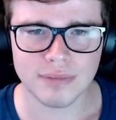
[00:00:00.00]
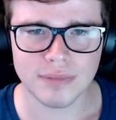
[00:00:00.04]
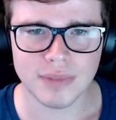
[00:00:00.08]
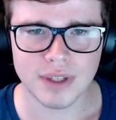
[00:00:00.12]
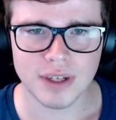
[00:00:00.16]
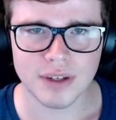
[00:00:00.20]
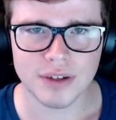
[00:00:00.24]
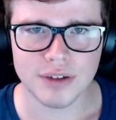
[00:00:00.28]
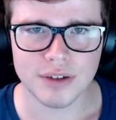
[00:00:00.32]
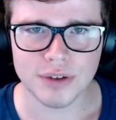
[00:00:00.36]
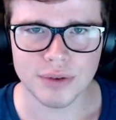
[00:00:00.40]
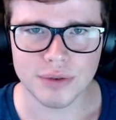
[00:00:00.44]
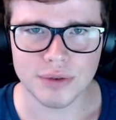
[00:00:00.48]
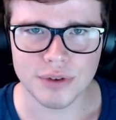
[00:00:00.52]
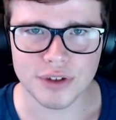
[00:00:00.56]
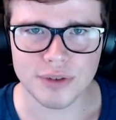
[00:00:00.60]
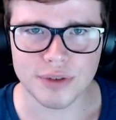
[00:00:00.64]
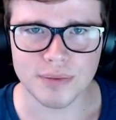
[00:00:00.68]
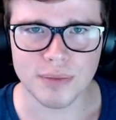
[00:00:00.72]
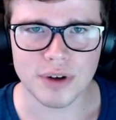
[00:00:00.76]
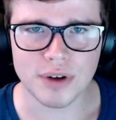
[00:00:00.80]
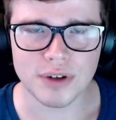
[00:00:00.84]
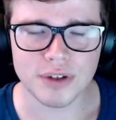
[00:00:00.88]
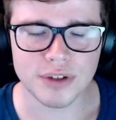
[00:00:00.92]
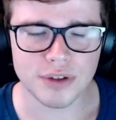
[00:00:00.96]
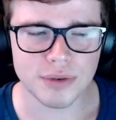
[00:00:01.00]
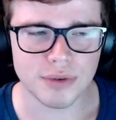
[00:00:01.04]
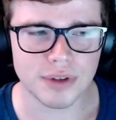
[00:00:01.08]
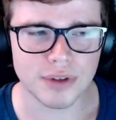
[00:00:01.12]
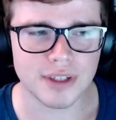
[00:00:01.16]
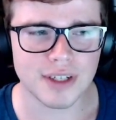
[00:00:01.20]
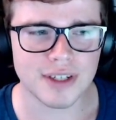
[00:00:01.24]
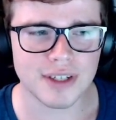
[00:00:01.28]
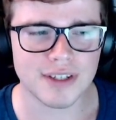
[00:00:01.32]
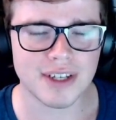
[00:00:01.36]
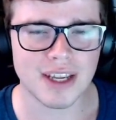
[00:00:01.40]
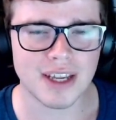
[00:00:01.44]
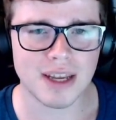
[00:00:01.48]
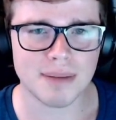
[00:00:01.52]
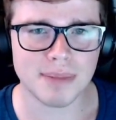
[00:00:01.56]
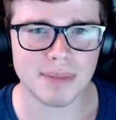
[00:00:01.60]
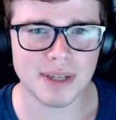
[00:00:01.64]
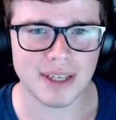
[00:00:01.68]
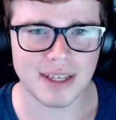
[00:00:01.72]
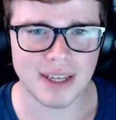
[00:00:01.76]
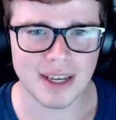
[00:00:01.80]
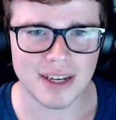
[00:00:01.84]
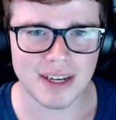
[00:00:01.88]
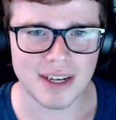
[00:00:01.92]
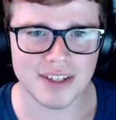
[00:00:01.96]
So the Smart Duel Disc
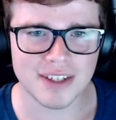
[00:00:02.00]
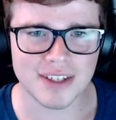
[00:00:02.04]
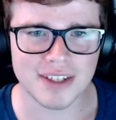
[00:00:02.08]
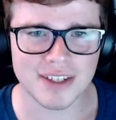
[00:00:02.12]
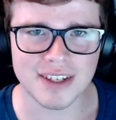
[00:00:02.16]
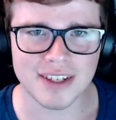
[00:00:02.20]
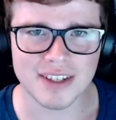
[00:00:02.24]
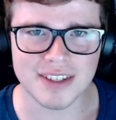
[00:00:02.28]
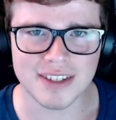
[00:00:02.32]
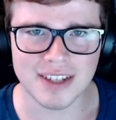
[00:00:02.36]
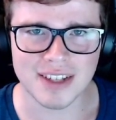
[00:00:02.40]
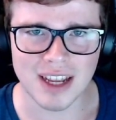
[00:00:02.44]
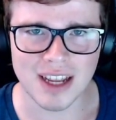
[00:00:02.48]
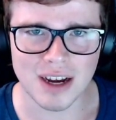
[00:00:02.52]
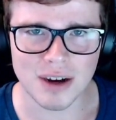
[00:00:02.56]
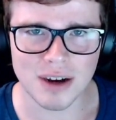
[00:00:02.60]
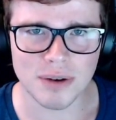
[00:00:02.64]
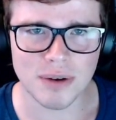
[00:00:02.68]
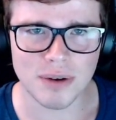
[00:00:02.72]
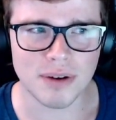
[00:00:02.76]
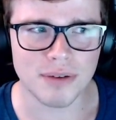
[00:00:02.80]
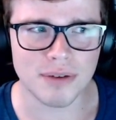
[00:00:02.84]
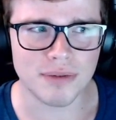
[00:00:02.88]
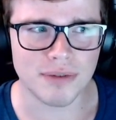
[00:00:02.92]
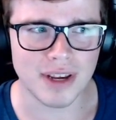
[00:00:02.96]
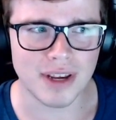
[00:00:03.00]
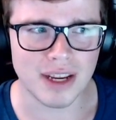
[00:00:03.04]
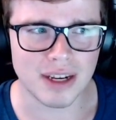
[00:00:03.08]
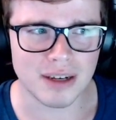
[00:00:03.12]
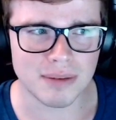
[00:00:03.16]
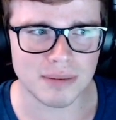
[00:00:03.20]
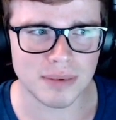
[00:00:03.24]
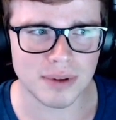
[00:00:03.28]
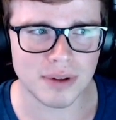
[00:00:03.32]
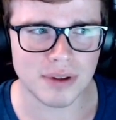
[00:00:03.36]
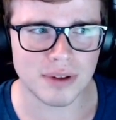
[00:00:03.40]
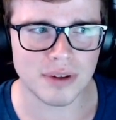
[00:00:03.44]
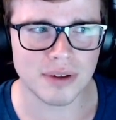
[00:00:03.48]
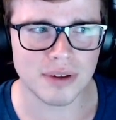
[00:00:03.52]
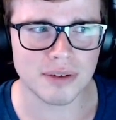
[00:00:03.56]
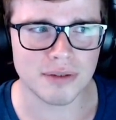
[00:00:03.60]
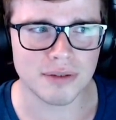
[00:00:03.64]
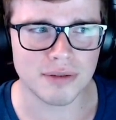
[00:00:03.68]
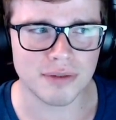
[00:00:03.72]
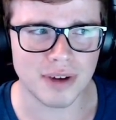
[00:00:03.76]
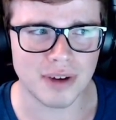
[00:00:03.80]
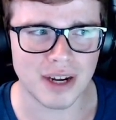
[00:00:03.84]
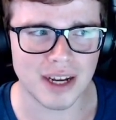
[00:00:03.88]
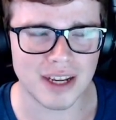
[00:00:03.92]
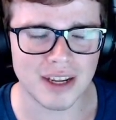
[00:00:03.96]
application is now available
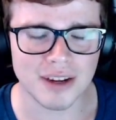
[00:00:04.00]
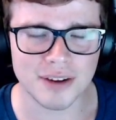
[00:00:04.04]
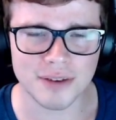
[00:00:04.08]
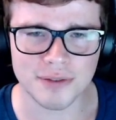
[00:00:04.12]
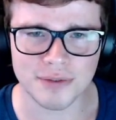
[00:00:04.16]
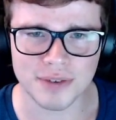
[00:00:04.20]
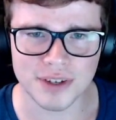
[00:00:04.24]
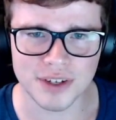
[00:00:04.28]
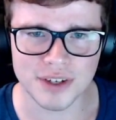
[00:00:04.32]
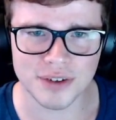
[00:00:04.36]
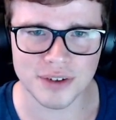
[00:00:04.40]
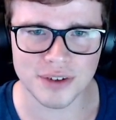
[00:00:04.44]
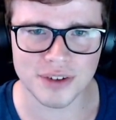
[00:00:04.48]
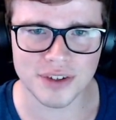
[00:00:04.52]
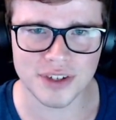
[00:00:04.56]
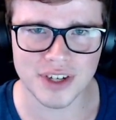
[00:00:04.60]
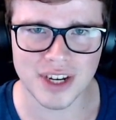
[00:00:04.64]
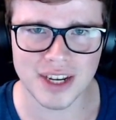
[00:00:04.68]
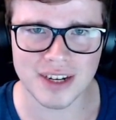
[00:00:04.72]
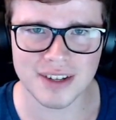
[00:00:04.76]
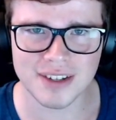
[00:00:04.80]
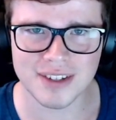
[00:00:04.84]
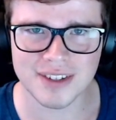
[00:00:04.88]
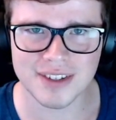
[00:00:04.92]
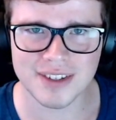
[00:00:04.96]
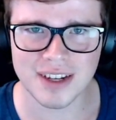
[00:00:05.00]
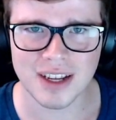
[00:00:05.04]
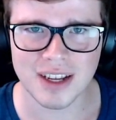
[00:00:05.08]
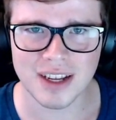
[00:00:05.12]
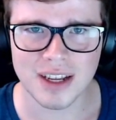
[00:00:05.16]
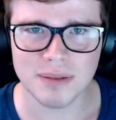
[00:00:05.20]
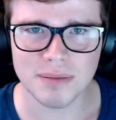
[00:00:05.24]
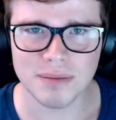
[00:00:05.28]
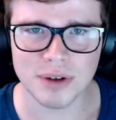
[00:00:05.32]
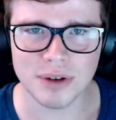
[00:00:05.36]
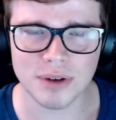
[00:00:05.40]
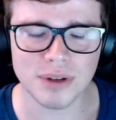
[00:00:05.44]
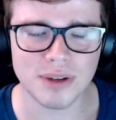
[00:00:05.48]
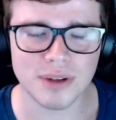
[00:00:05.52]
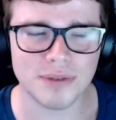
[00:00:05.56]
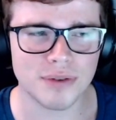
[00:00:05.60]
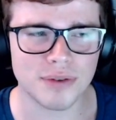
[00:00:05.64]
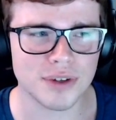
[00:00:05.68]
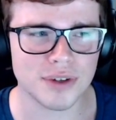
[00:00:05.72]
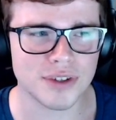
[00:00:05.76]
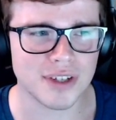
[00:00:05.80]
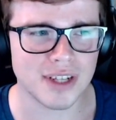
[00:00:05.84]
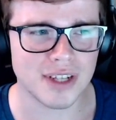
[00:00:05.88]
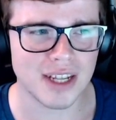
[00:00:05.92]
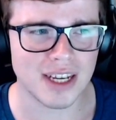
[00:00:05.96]
via official channels, but only
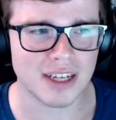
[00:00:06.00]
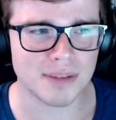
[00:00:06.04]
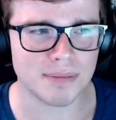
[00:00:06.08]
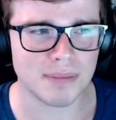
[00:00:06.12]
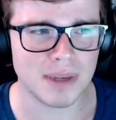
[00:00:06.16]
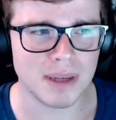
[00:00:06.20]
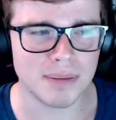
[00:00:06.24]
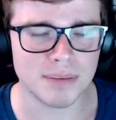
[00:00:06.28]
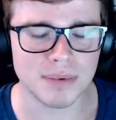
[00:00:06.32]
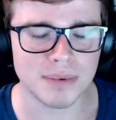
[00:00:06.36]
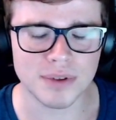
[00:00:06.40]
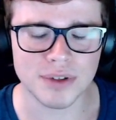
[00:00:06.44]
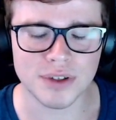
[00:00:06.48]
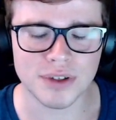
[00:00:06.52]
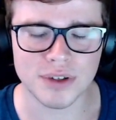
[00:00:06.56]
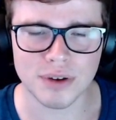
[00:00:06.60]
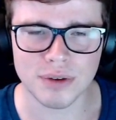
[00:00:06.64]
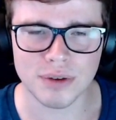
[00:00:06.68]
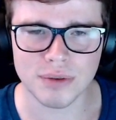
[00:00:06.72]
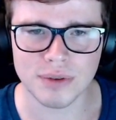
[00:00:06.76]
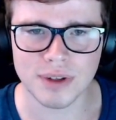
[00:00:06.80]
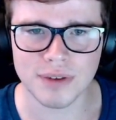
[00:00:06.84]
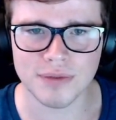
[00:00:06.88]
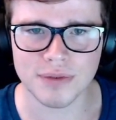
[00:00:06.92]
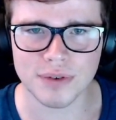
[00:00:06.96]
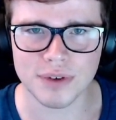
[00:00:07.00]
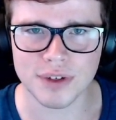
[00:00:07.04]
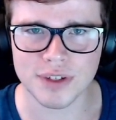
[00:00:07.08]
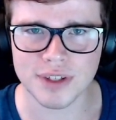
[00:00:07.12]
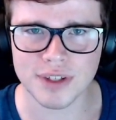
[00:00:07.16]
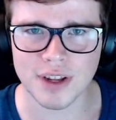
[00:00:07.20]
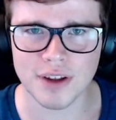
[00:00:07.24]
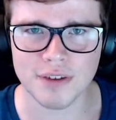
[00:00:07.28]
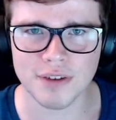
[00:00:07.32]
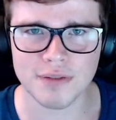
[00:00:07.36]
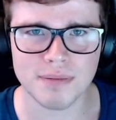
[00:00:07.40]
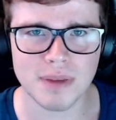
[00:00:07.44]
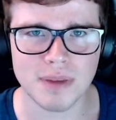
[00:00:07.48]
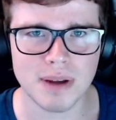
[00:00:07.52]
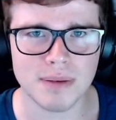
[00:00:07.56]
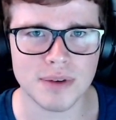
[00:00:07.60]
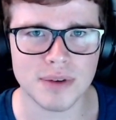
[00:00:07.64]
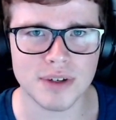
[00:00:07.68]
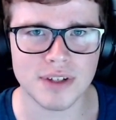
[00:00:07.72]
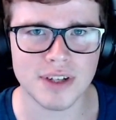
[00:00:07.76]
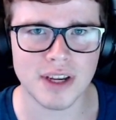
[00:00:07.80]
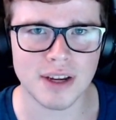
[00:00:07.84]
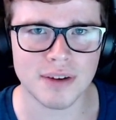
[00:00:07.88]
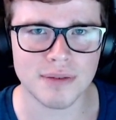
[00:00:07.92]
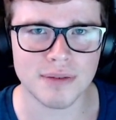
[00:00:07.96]
for select people, so only for staff
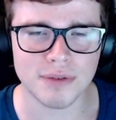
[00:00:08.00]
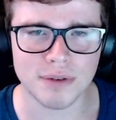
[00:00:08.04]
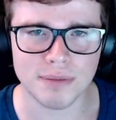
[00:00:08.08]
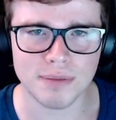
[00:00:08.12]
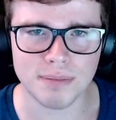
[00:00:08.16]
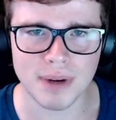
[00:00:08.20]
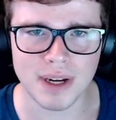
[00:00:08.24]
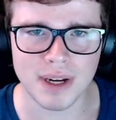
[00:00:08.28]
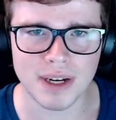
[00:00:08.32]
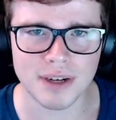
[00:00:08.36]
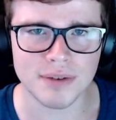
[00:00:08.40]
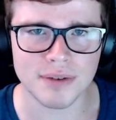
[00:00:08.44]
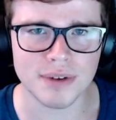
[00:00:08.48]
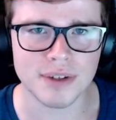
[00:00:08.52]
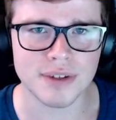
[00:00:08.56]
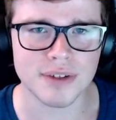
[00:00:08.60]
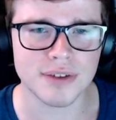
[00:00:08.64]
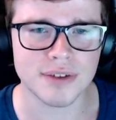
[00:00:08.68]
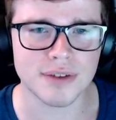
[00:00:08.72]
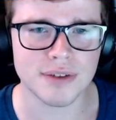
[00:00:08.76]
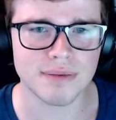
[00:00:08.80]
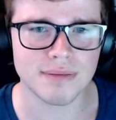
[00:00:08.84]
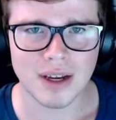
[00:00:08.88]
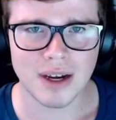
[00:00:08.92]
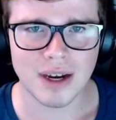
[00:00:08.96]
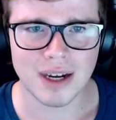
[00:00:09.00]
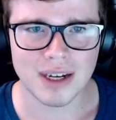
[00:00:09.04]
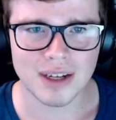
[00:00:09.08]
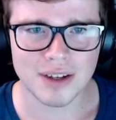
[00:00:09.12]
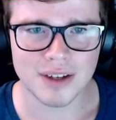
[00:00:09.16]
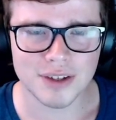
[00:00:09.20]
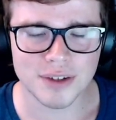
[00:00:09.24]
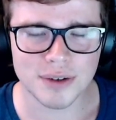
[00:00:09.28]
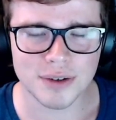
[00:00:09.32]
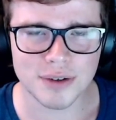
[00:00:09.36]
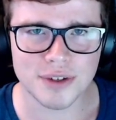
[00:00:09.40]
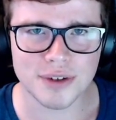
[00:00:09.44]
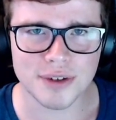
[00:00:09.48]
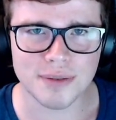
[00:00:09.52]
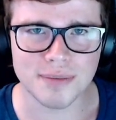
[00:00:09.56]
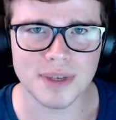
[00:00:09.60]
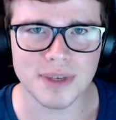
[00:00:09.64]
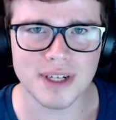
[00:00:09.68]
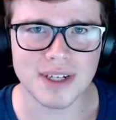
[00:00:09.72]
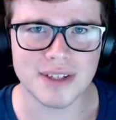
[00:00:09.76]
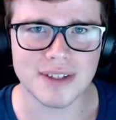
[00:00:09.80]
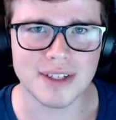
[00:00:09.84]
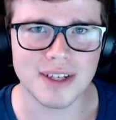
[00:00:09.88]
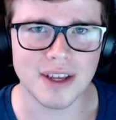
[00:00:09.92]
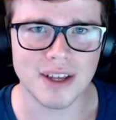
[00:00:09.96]
members and for patrons. I also
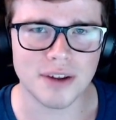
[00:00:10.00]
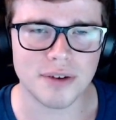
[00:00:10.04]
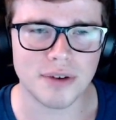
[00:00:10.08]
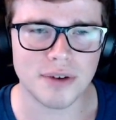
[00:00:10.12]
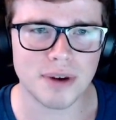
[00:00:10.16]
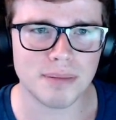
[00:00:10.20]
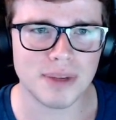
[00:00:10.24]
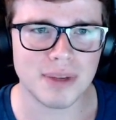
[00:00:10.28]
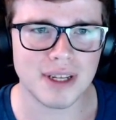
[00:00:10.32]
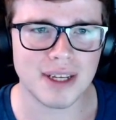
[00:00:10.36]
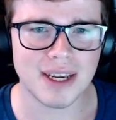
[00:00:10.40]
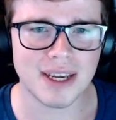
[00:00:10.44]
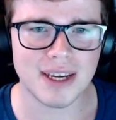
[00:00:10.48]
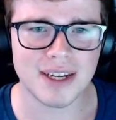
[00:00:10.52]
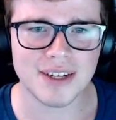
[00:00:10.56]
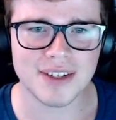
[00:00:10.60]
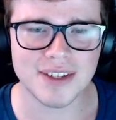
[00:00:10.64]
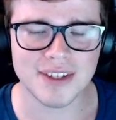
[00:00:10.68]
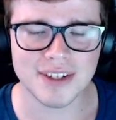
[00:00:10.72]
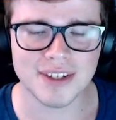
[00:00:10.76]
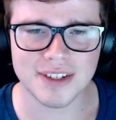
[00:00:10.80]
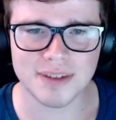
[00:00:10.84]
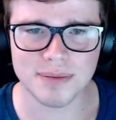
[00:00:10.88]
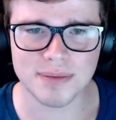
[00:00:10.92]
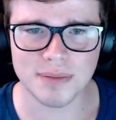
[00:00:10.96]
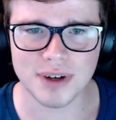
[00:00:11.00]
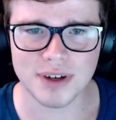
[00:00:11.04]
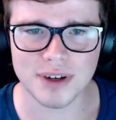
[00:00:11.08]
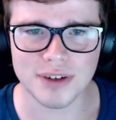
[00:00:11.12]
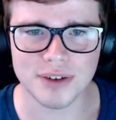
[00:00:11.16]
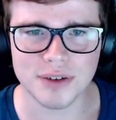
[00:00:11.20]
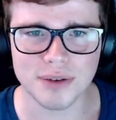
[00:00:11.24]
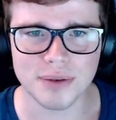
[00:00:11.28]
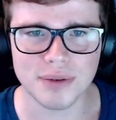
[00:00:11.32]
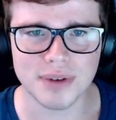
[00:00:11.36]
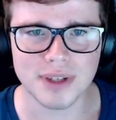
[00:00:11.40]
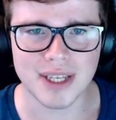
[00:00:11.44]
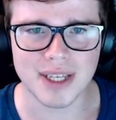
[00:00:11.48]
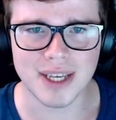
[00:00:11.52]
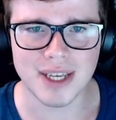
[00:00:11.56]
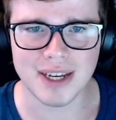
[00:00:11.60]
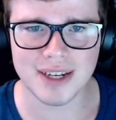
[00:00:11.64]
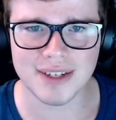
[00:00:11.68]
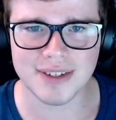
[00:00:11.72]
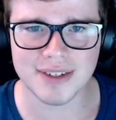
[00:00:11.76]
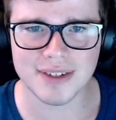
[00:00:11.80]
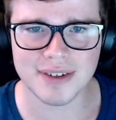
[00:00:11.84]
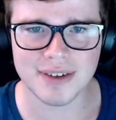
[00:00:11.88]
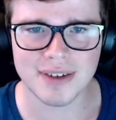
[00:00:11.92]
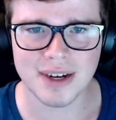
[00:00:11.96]
submitted the other application, the Smart Duel
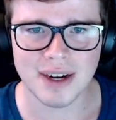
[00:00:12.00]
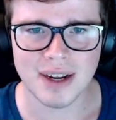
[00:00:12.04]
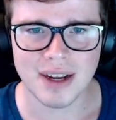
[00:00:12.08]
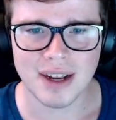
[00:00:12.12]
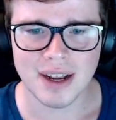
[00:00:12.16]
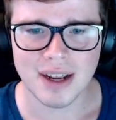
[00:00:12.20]
Gazer.